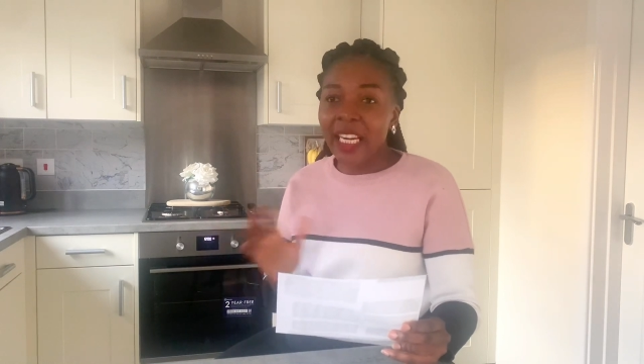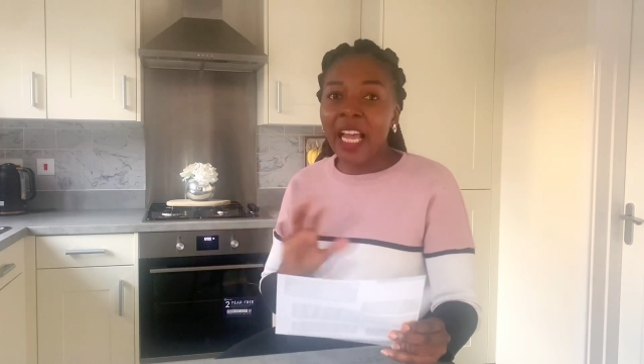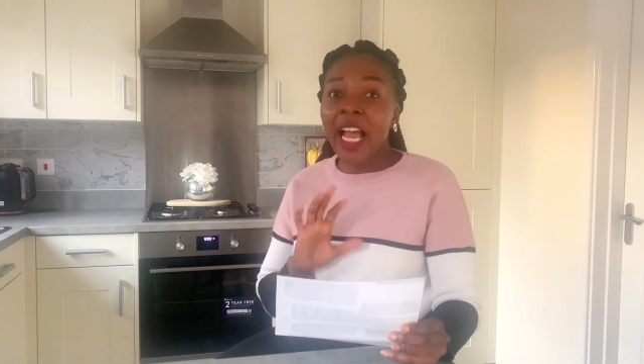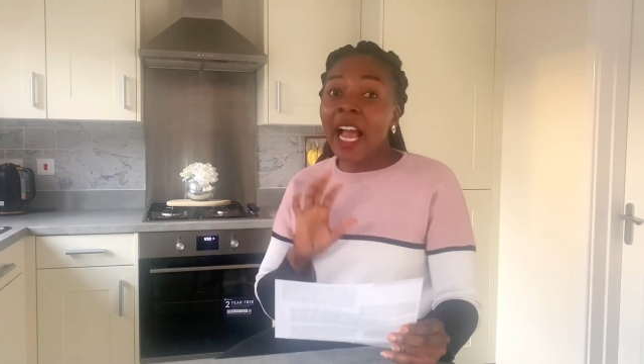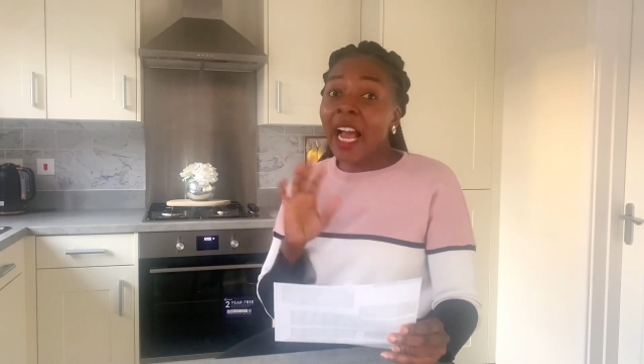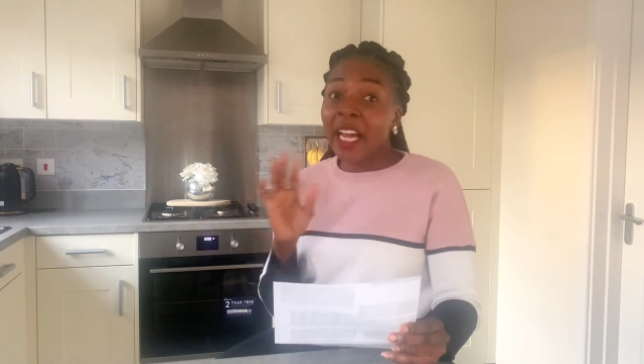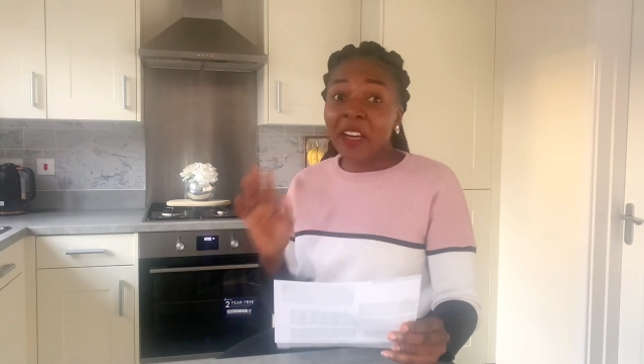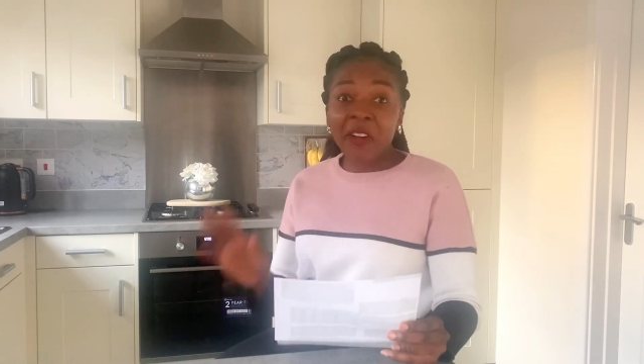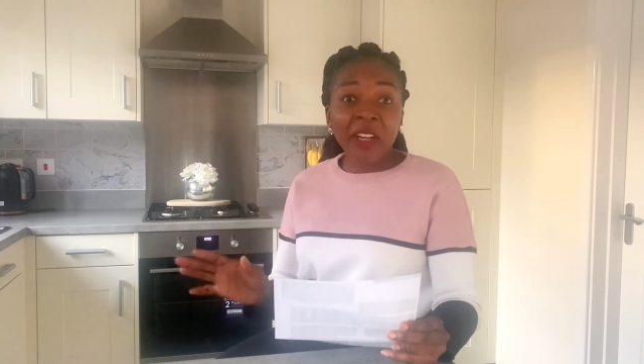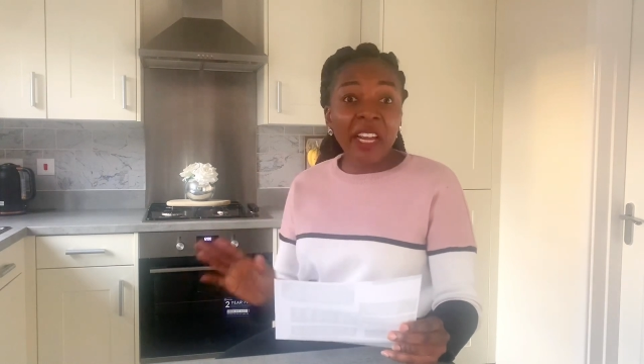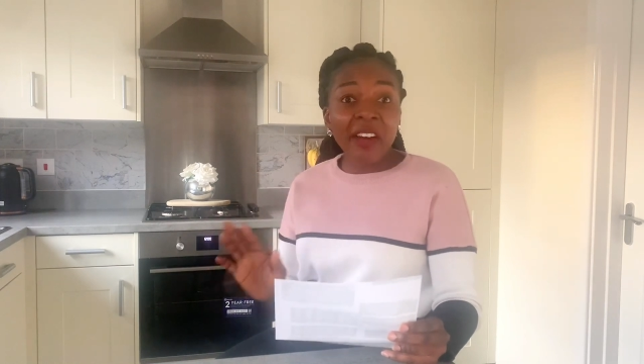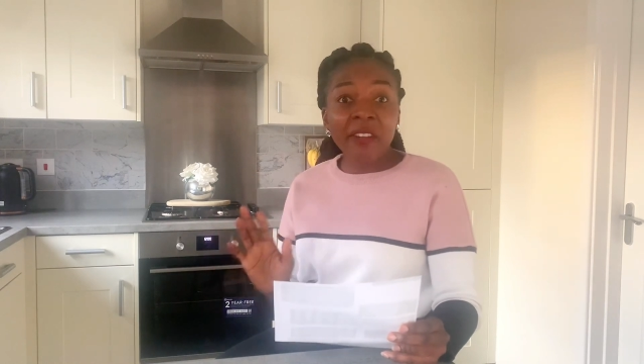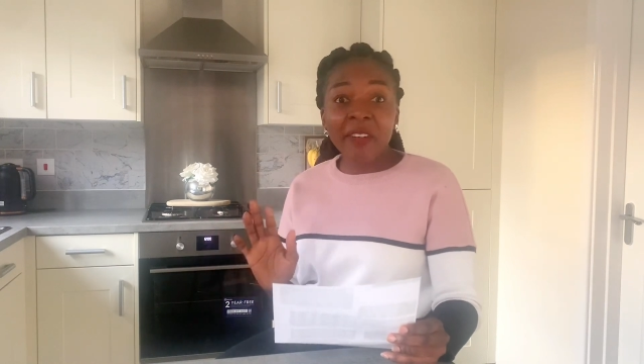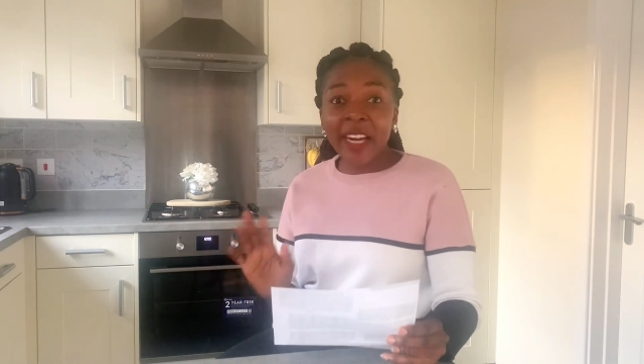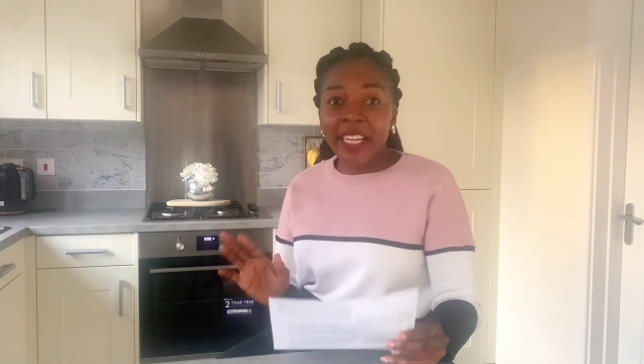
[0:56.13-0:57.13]
and I'll
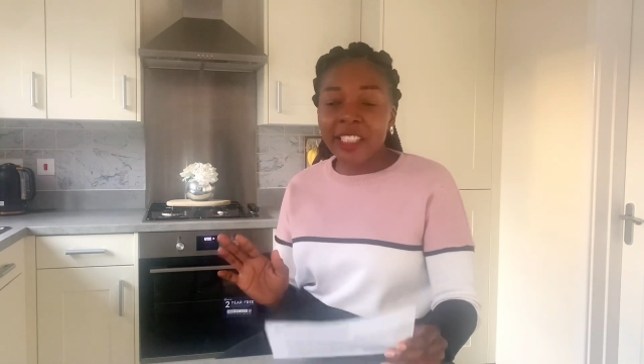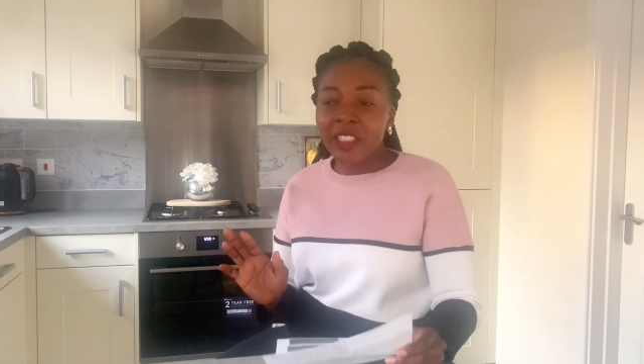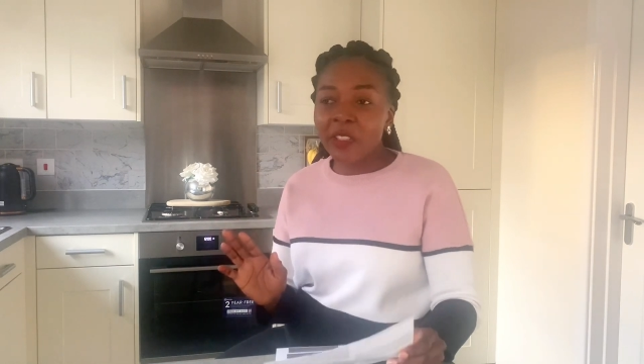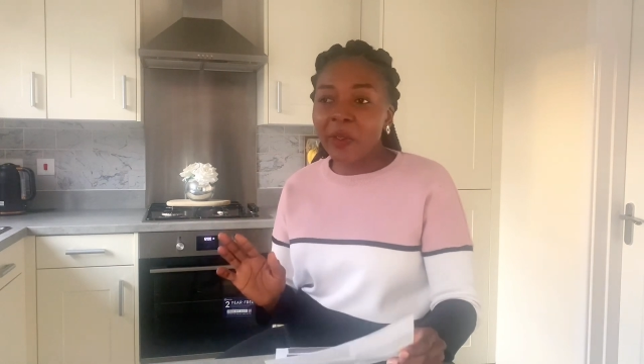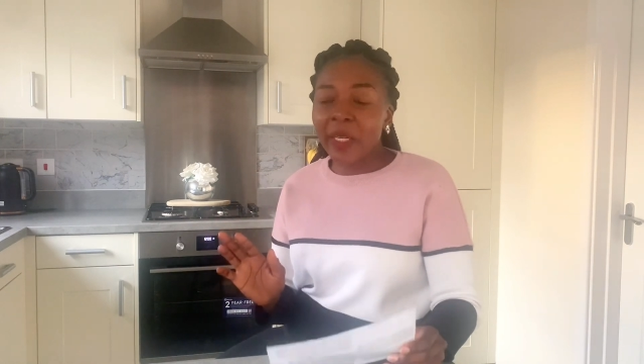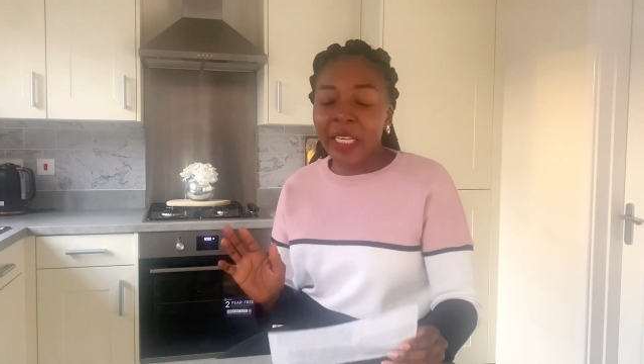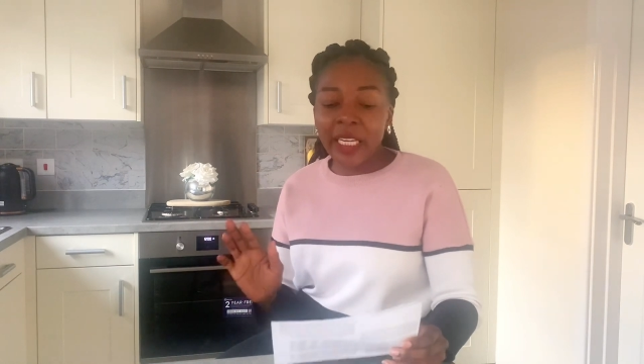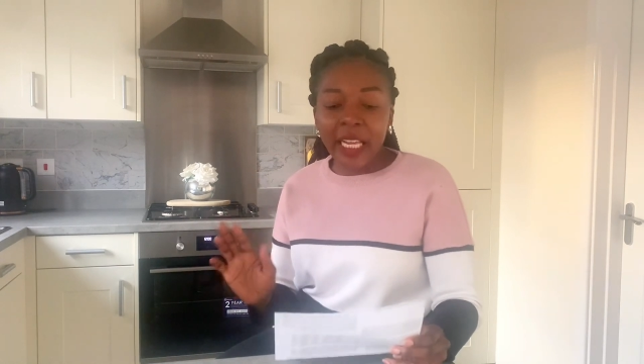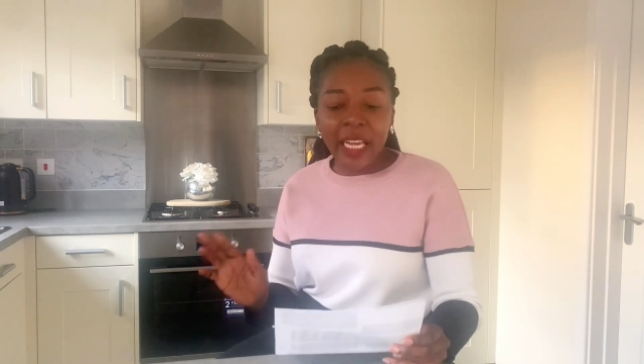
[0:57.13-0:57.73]
get right to it.